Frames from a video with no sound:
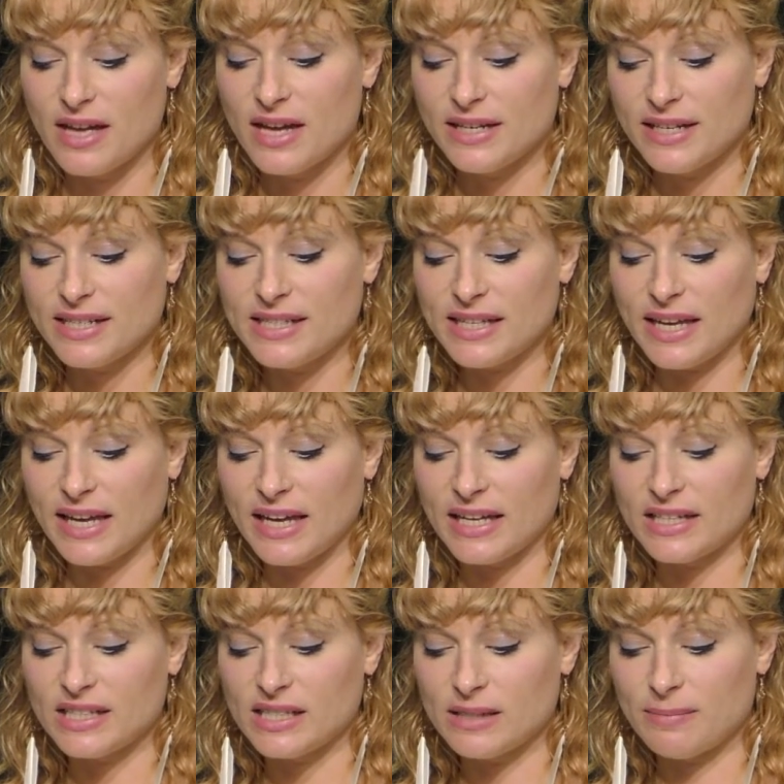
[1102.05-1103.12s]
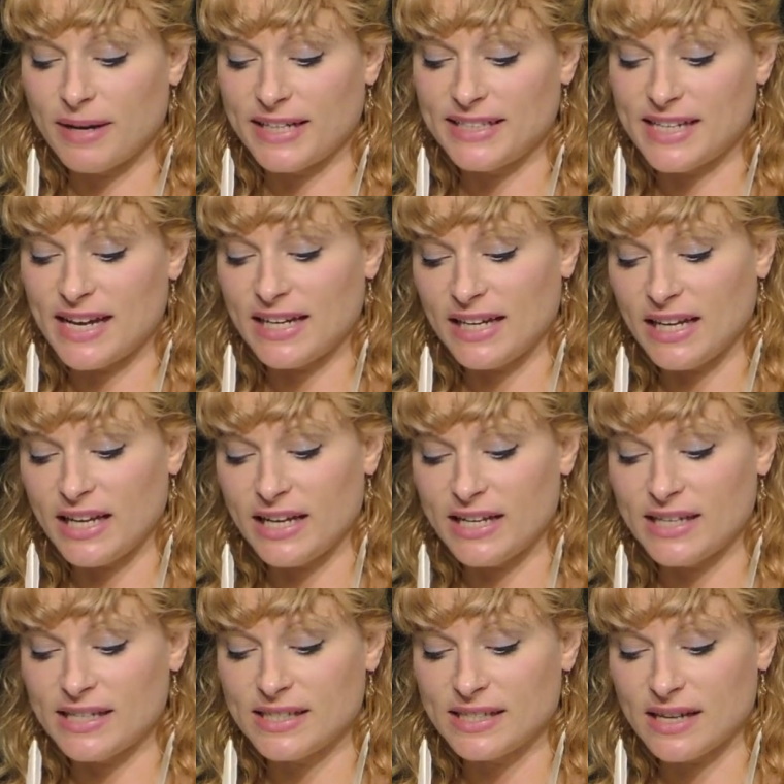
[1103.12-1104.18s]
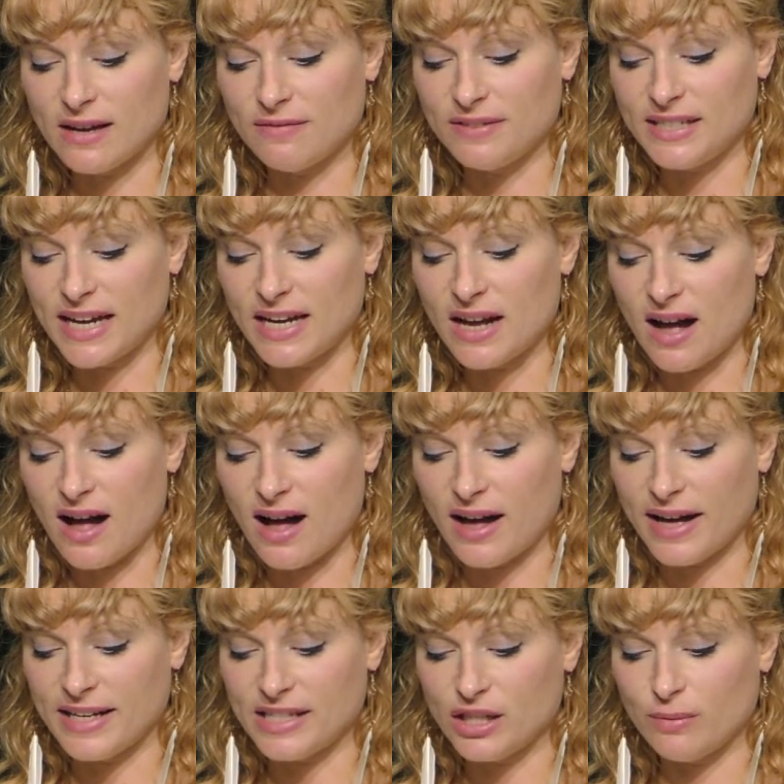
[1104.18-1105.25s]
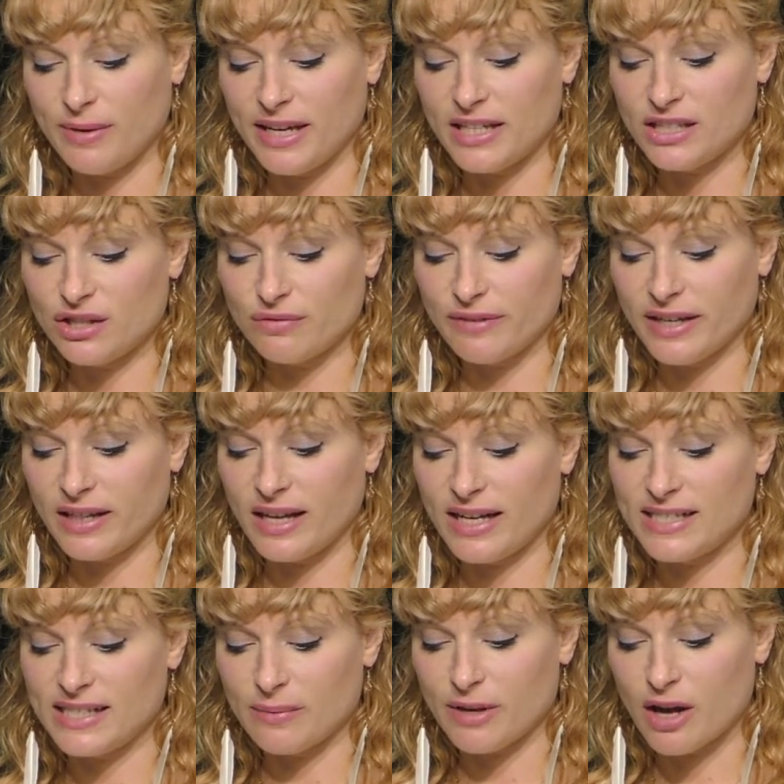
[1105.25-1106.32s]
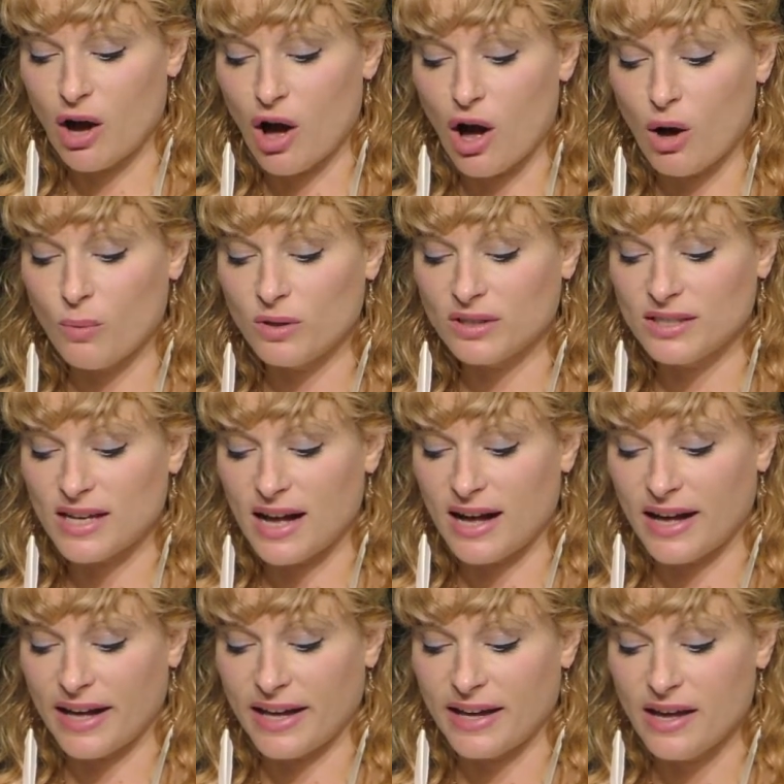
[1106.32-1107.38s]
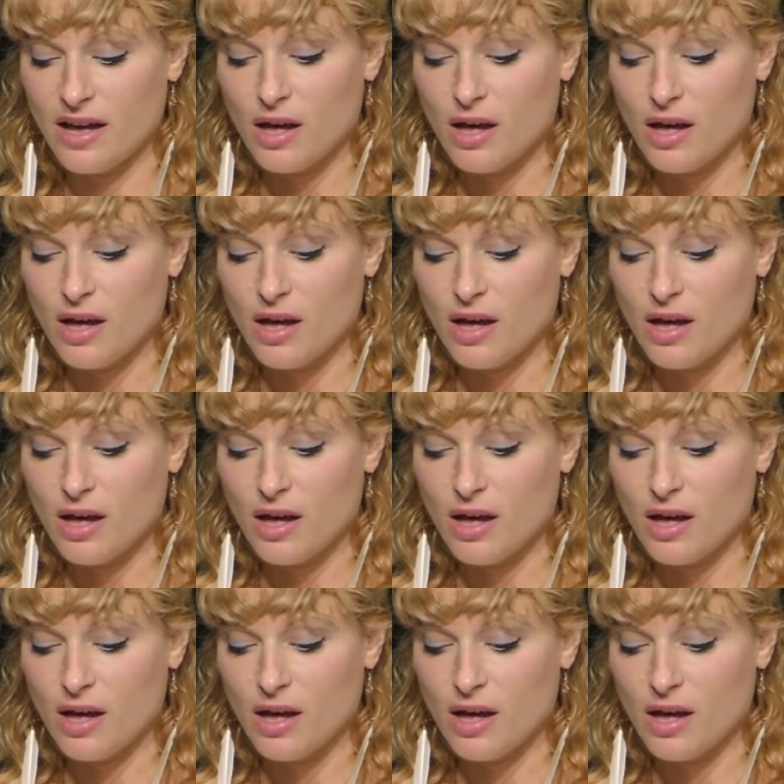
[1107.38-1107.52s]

diseased by dead ease of dead eyes who begin to realize that we all will die.